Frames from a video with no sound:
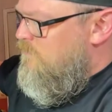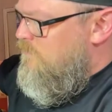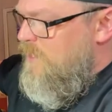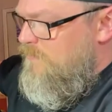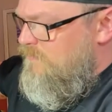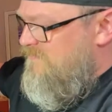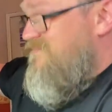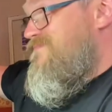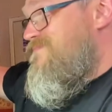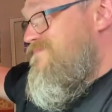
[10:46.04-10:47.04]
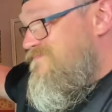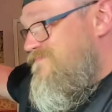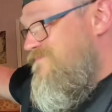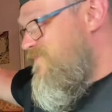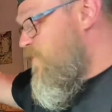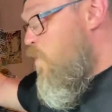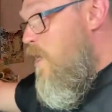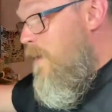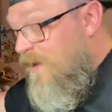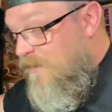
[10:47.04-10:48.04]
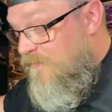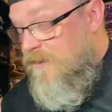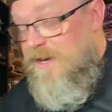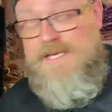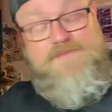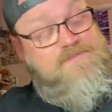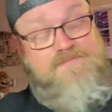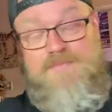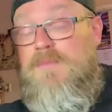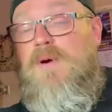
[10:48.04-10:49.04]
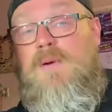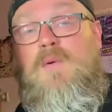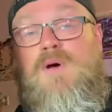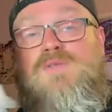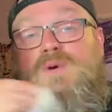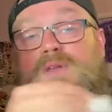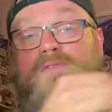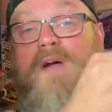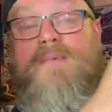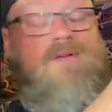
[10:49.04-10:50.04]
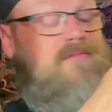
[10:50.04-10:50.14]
But for what I paid for it, it probably was worth grabbing